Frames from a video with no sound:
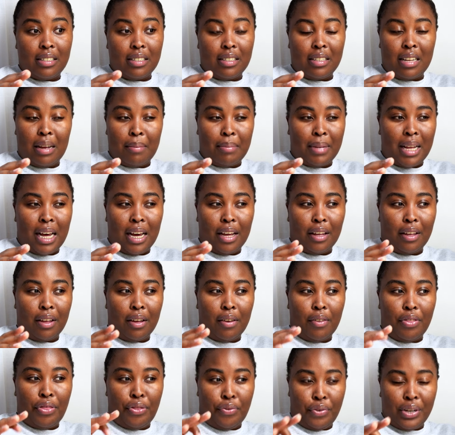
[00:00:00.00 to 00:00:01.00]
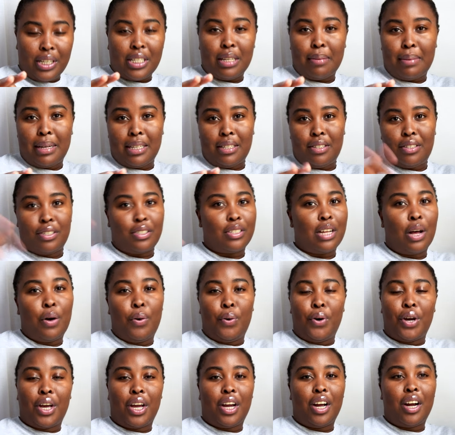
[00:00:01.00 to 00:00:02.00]
and I'm like, three semesters, a
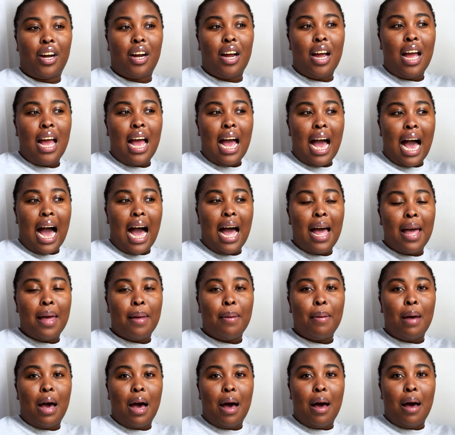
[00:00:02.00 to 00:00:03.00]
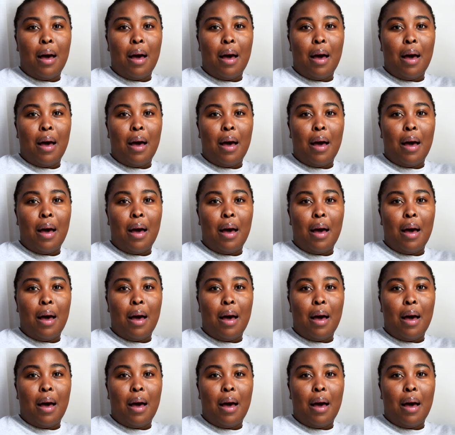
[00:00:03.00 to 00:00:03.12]
whole year. I